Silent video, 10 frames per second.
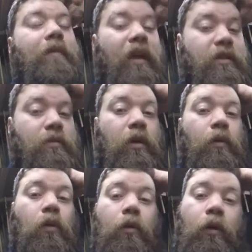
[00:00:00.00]
had some new
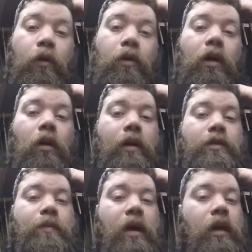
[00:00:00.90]
oil cooler
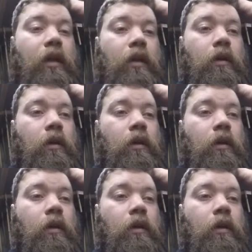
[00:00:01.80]
lines made.